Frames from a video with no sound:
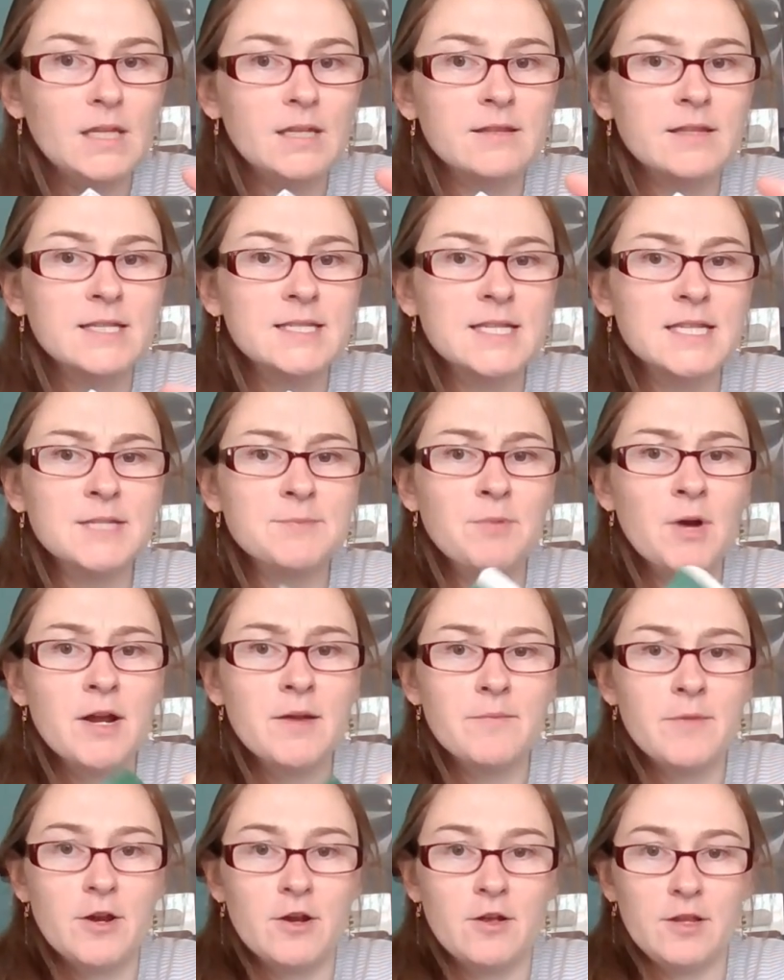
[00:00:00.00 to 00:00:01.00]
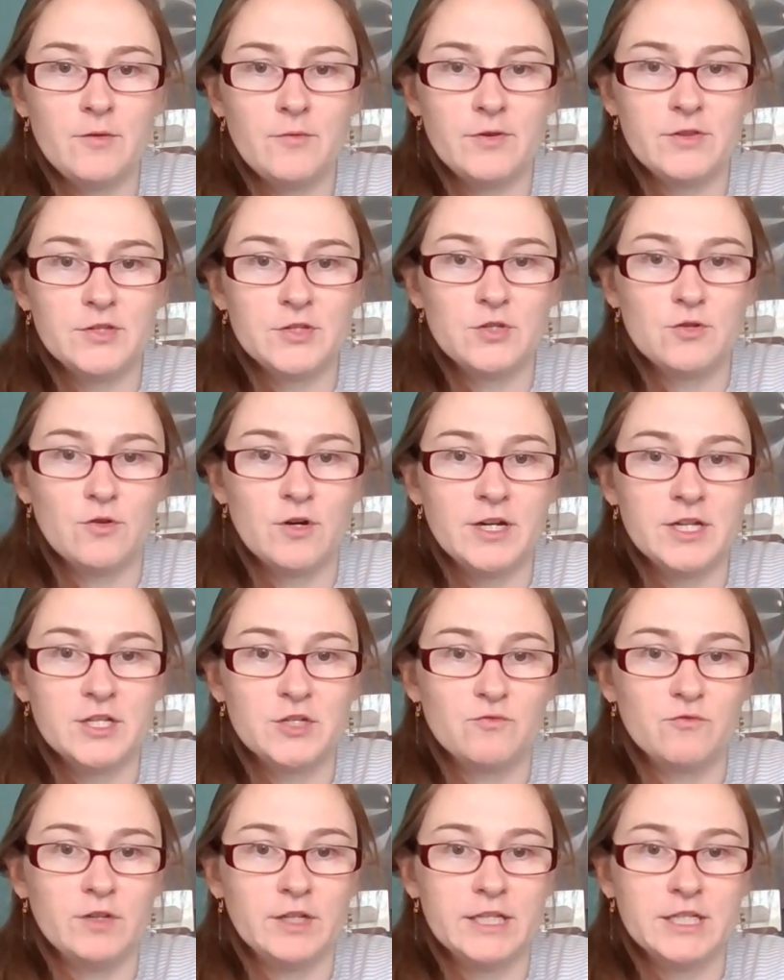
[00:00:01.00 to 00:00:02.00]
This is primarily where the story
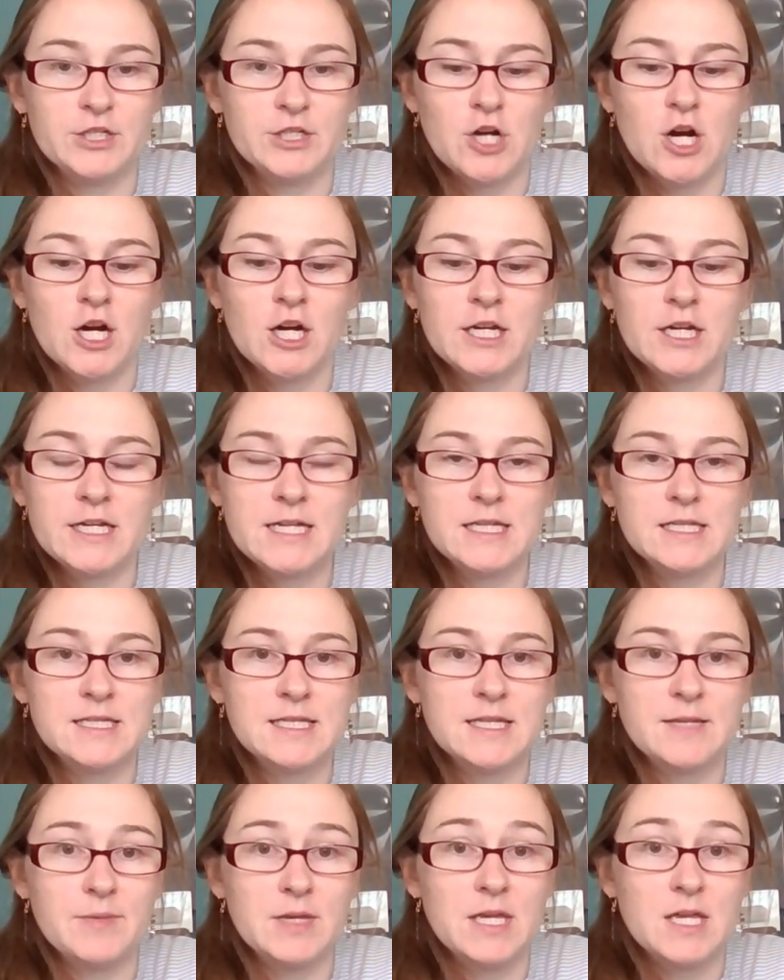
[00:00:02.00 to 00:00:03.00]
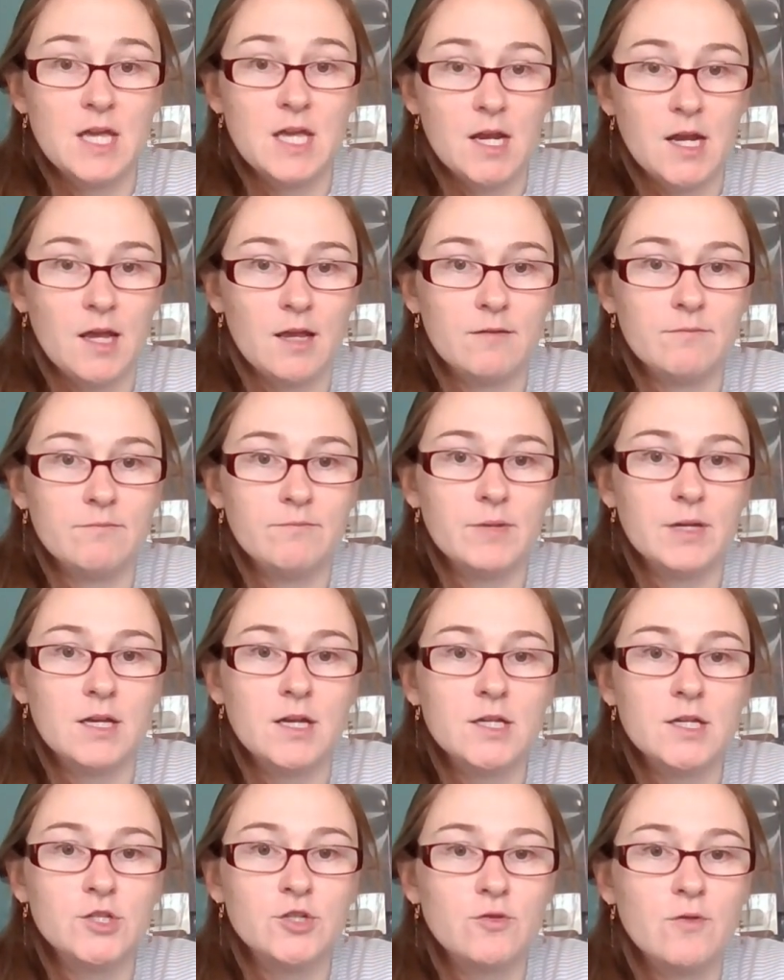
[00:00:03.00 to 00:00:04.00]
is really dark, is the beginning,
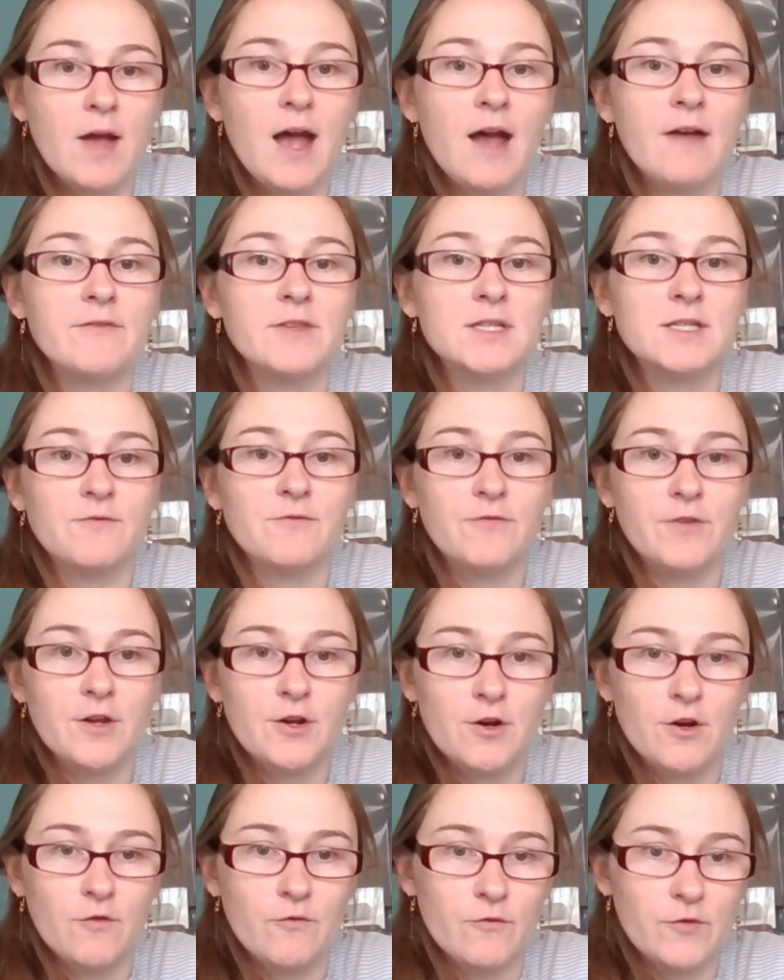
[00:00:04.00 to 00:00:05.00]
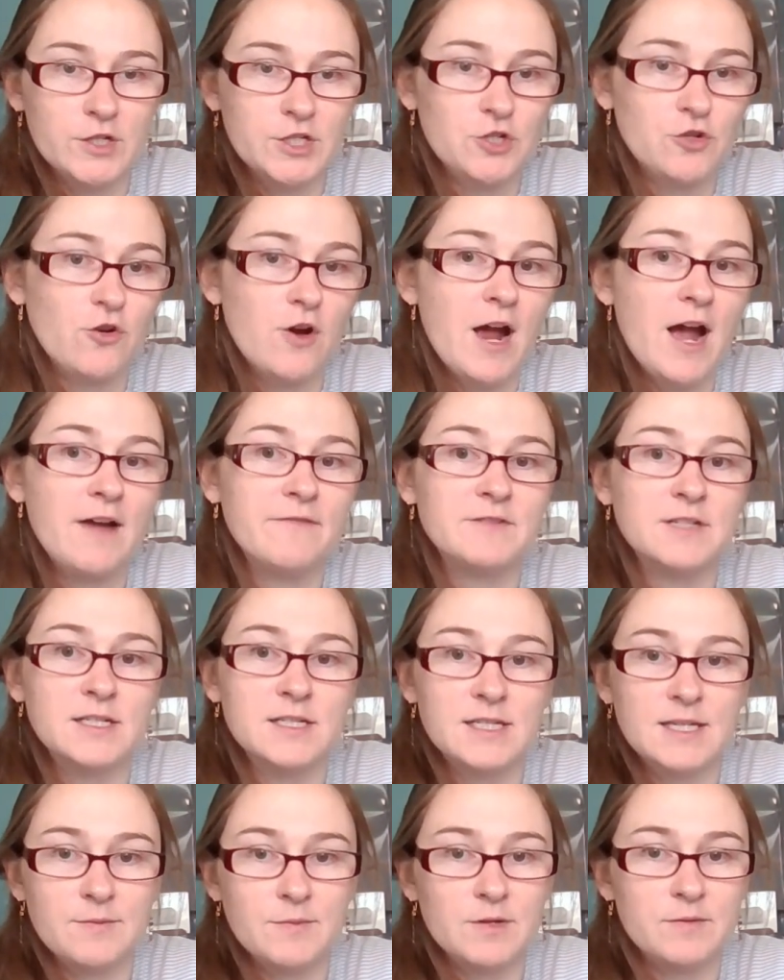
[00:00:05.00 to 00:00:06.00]
because you have this fear of witchcraft
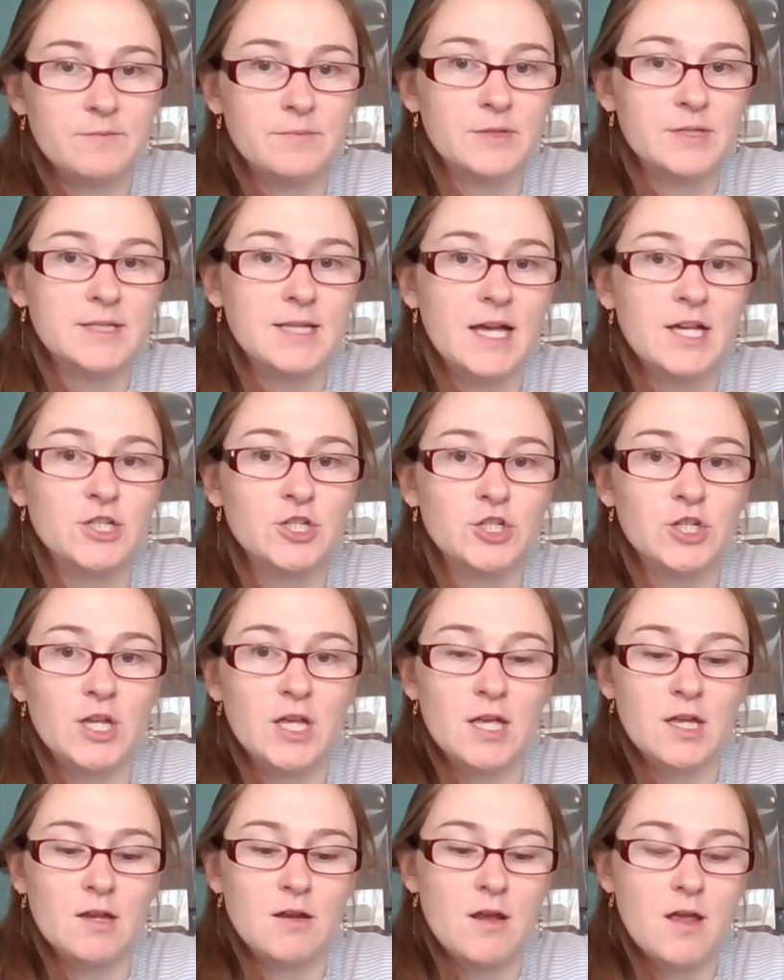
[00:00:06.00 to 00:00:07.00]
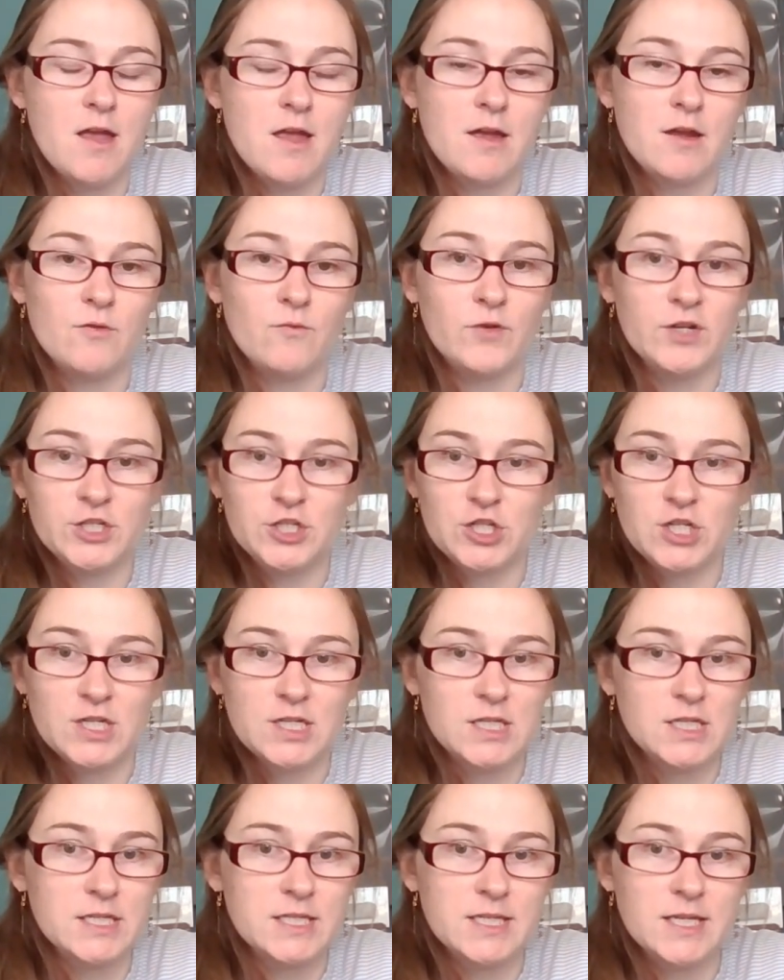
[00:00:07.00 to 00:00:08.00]
and demon possession and
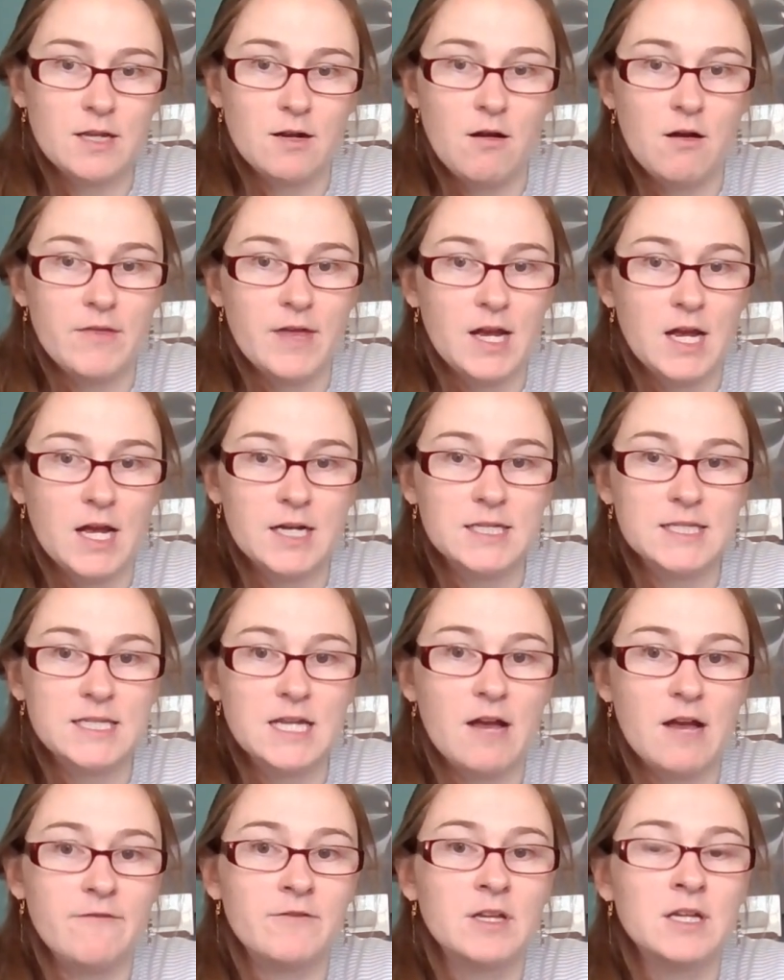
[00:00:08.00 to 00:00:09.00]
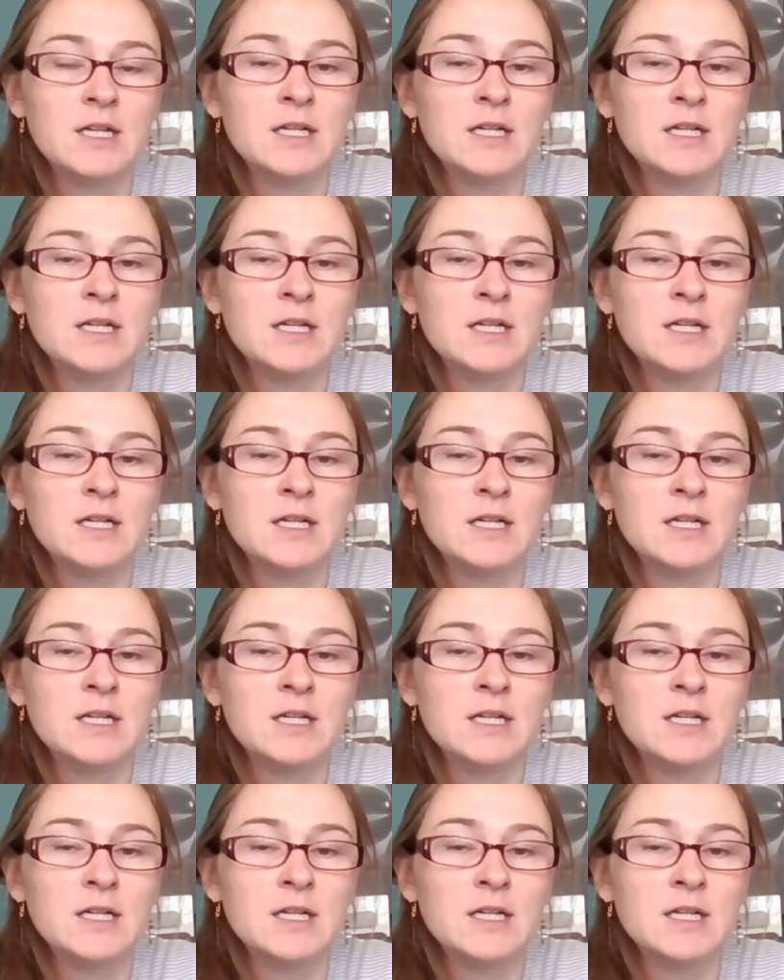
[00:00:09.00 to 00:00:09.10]
witches and all that kind of stuff.